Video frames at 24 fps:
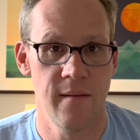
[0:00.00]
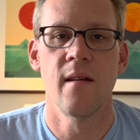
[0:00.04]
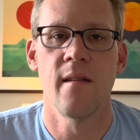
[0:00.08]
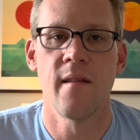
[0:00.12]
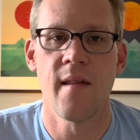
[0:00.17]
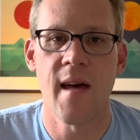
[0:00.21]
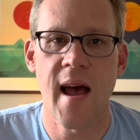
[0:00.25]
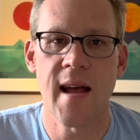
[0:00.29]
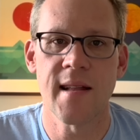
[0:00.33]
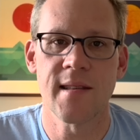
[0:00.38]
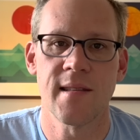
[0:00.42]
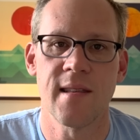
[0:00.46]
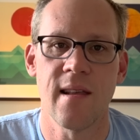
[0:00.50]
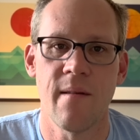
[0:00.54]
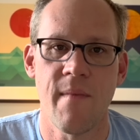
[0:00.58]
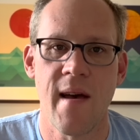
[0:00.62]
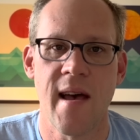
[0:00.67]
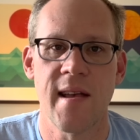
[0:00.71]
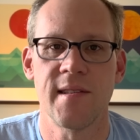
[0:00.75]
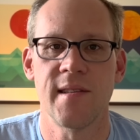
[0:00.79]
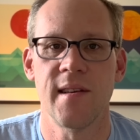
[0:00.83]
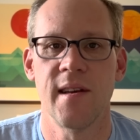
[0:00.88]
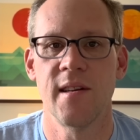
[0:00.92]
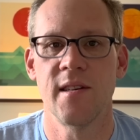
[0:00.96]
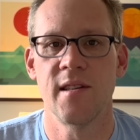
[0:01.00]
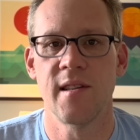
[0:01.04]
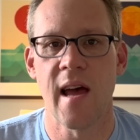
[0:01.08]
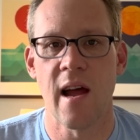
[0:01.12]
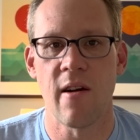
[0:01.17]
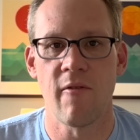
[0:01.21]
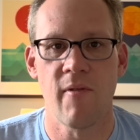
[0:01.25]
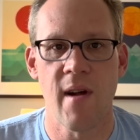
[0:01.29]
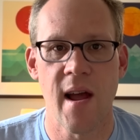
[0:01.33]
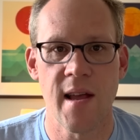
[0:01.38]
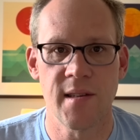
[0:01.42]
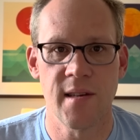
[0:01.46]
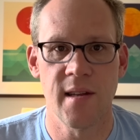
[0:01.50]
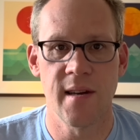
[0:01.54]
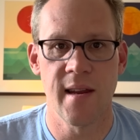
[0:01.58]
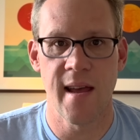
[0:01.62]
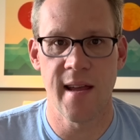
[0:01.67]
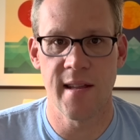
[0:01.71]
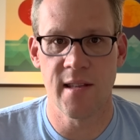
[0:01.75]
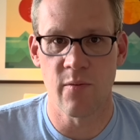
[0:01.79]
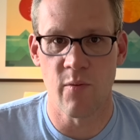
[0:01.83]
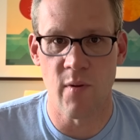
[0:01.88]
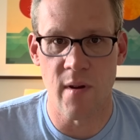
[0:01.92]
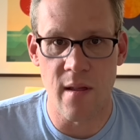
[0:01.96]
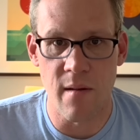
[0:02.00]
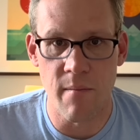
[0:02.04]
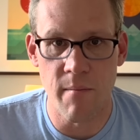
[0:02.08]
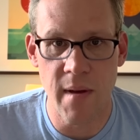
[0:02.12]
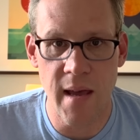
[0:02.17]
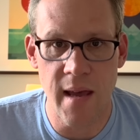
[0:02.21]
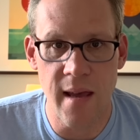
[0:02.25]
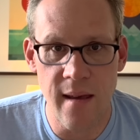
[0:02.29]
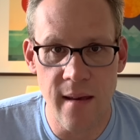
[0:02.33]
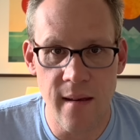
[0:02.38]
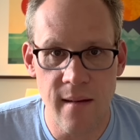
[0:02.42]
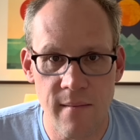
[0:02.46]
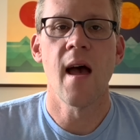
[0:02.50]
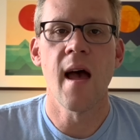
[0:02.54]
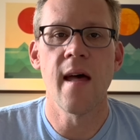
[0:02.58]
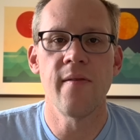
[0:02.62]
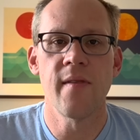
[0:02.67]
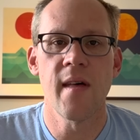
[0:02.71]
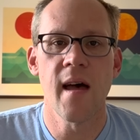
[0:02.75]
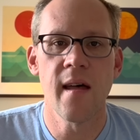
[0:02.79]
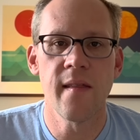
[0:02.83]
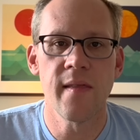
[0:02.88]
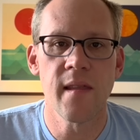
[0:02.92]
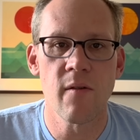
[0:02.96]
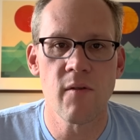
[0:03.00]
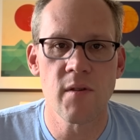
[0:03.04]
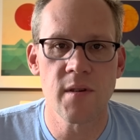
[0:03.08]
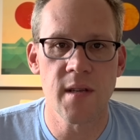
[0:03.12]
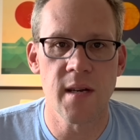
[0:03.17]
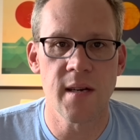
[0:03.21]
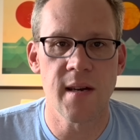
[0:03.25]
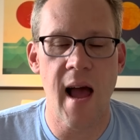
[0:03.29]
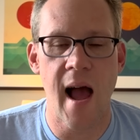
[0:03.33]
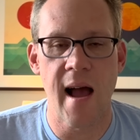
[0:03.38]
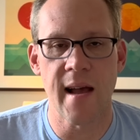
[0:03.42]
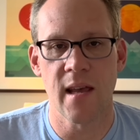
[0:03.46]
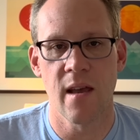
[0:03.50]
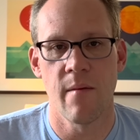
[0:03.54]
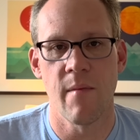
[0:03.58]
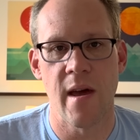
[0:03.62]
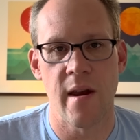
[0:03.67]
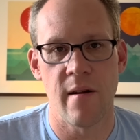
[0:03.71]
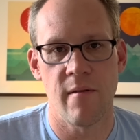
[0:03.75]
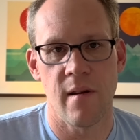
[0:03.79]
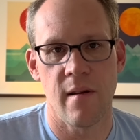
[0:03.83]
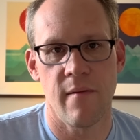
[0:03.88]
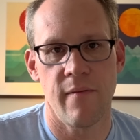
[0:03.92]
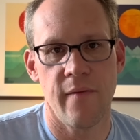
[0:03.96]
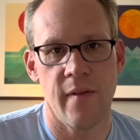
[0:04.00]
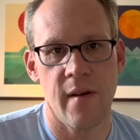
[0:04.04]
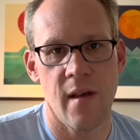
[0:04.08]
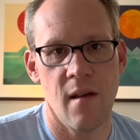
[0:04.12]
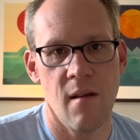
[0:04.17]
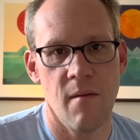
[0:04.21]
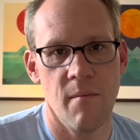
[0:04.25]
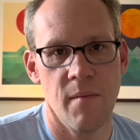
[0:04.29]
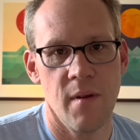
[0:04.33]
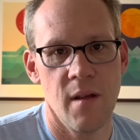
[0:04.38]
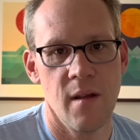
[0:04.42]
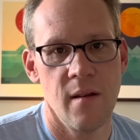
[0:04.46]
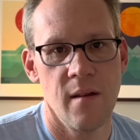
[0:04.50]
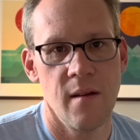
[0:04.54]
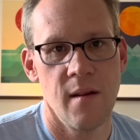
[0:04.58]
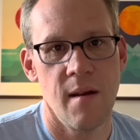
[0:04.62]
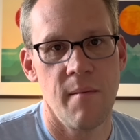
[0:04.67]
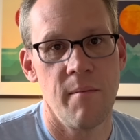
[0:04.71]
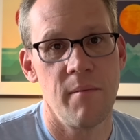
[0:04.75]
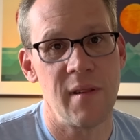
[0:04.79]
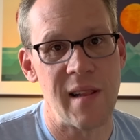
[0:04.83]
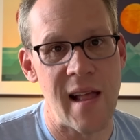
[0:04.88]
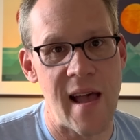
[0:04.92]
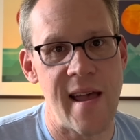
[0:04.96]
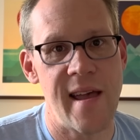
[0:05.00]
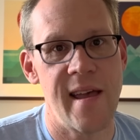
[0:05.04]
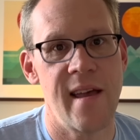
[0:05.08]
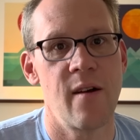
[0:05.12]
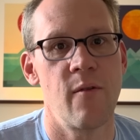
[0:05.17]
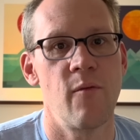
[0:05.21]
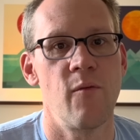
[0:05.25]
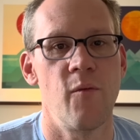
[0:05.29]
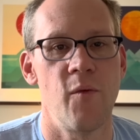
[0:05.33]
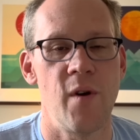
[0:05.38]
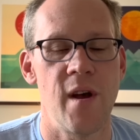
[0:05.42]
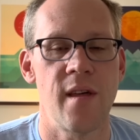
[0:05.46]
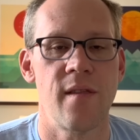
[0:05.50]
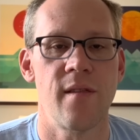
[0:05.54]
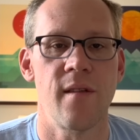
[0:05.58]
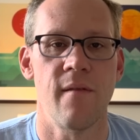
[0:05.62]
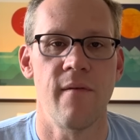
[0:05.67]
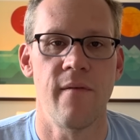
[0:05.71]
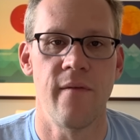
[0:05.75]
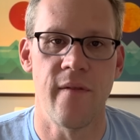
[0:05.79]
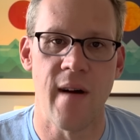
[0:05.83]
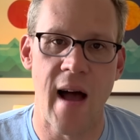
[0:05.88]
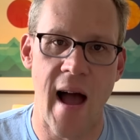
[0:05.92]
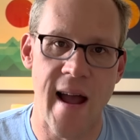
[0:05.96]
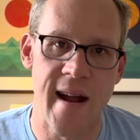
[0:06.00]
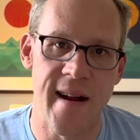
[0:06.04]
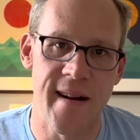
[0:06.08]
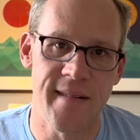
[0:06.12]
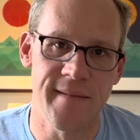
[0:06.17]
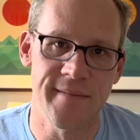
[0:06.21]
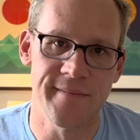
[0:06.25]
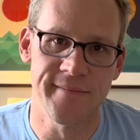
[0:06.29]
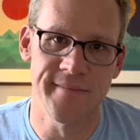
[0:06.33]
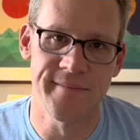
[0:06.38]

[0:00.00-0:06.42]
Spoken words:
That's the message that resonates with me. And then there was the documentary film, Playing with Fire.